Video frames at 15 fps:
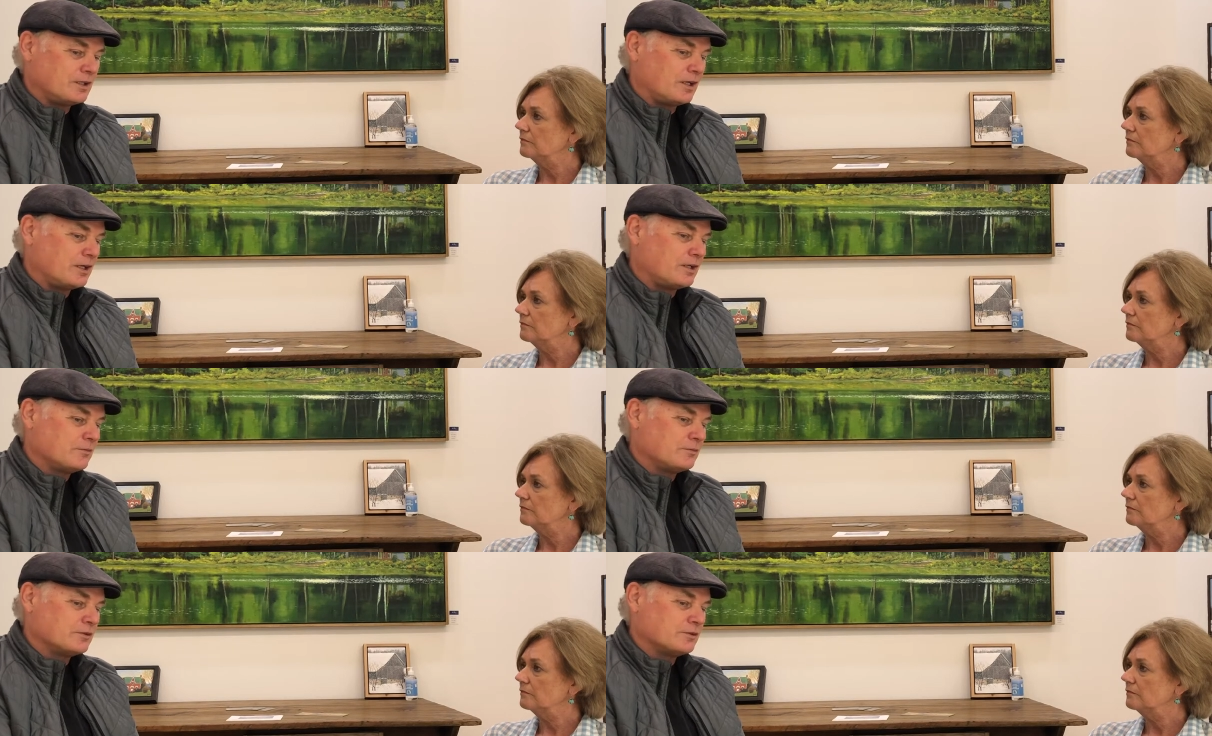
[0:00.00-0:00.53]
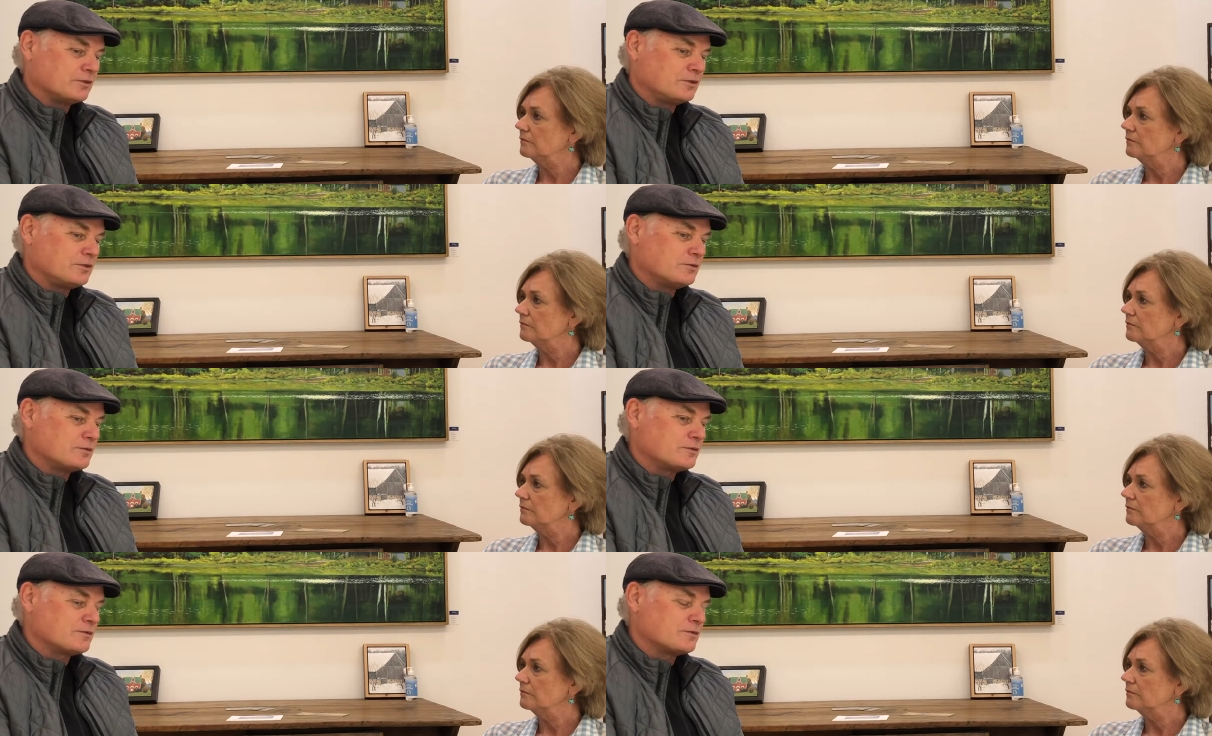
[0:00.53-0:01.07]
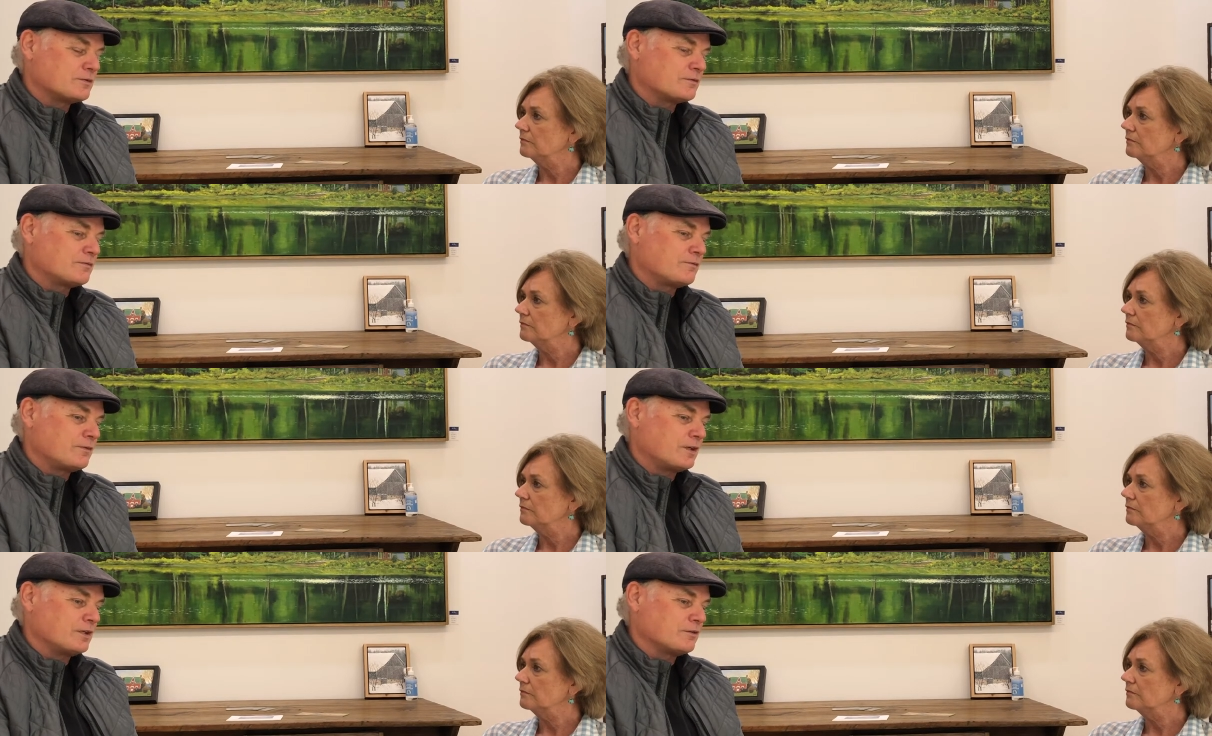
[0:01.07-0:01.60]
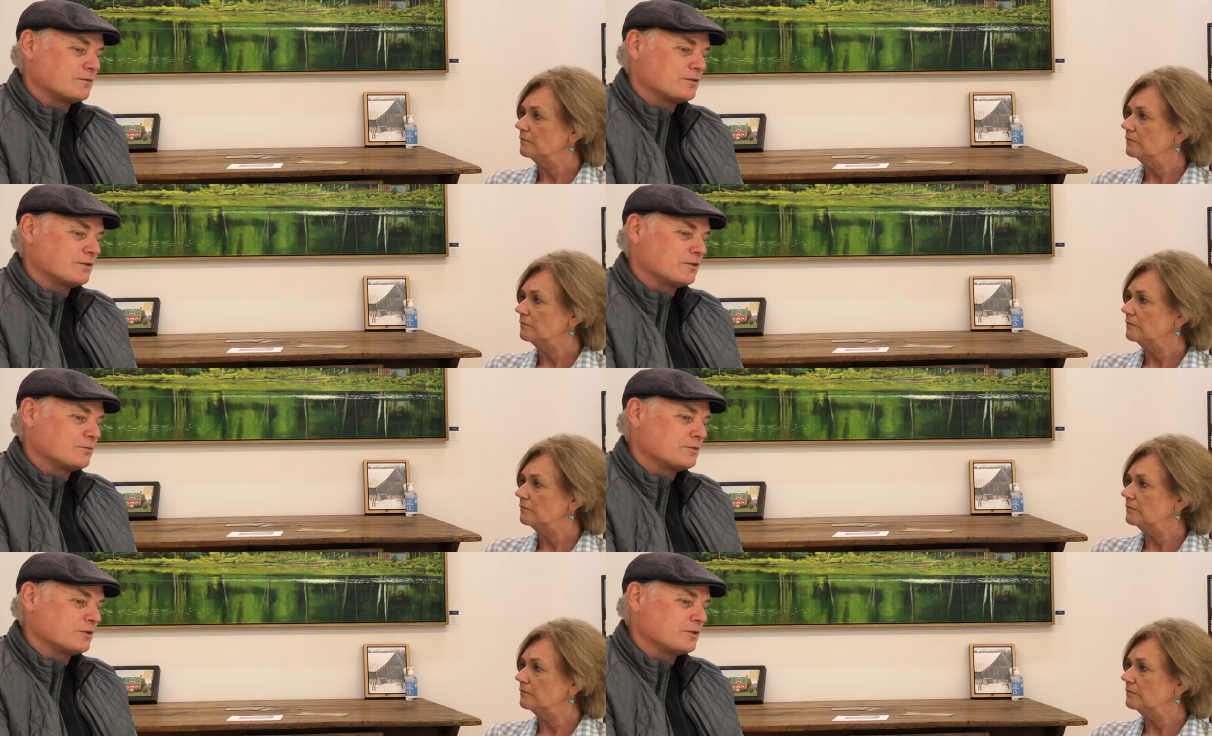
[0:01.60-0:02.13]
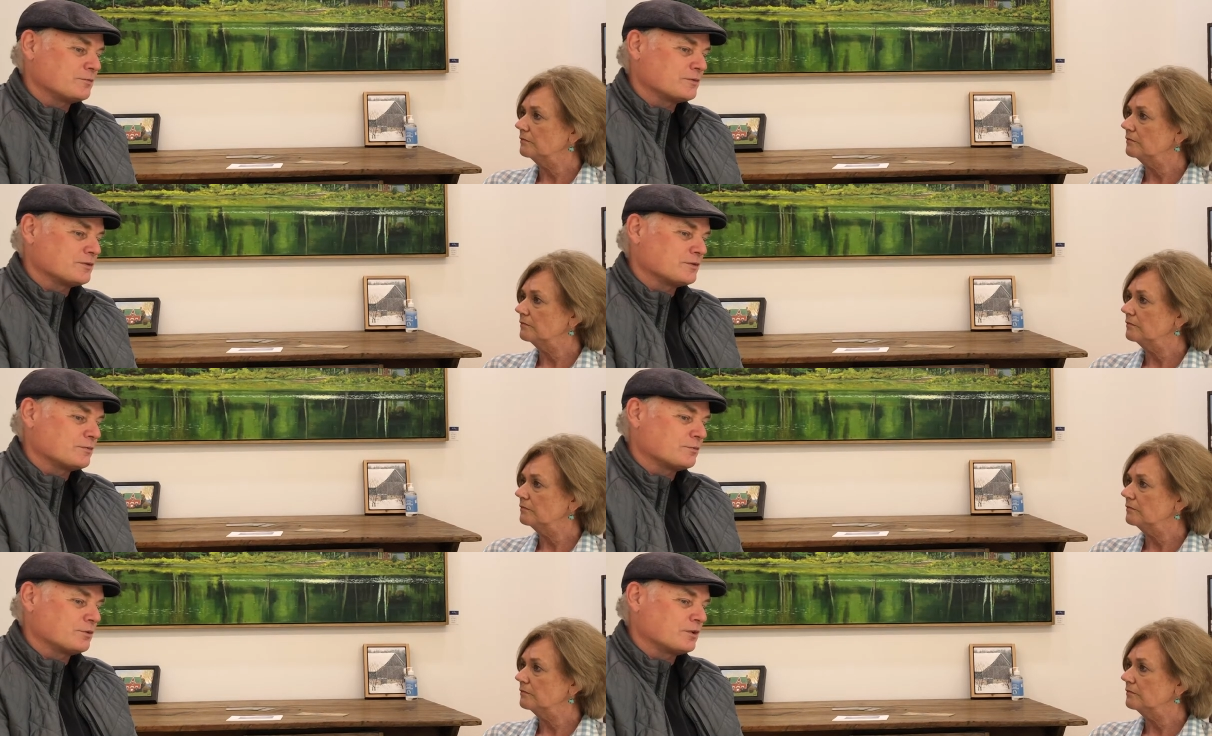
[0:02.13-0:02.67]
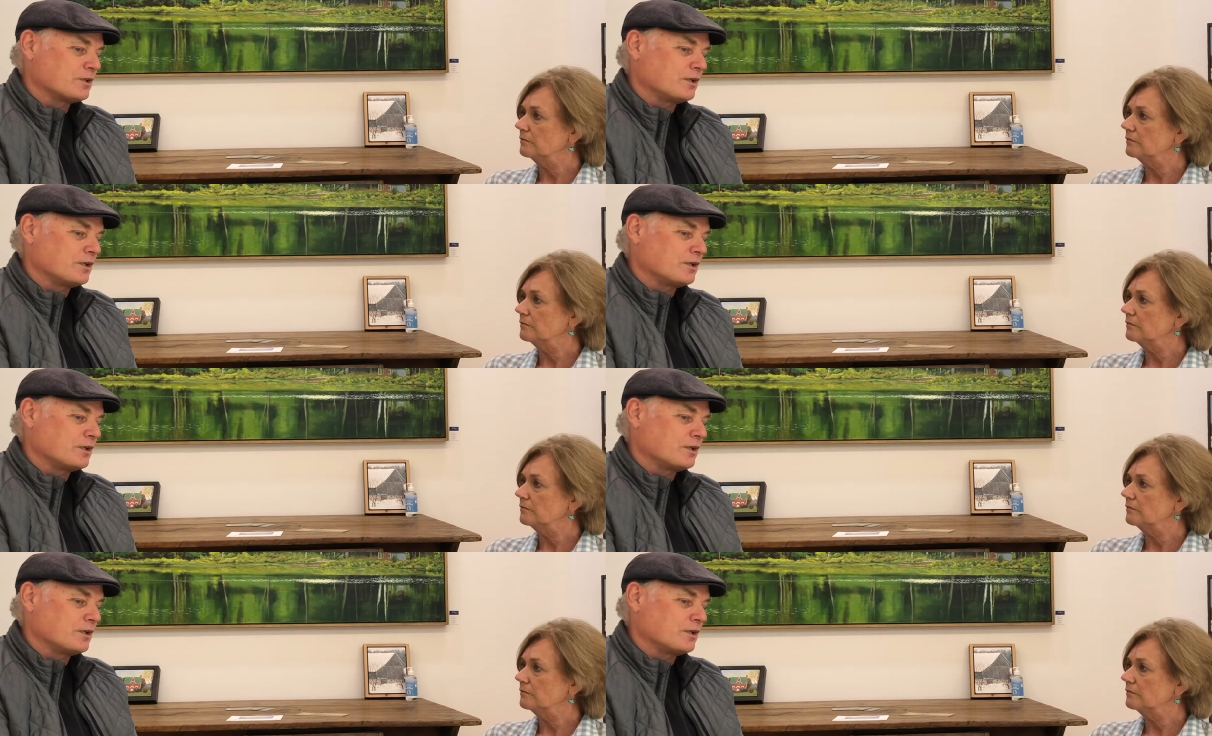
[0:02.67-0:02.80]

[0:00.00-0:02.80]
Speaker 1: I, am a huge fan of Tom Thomson's work.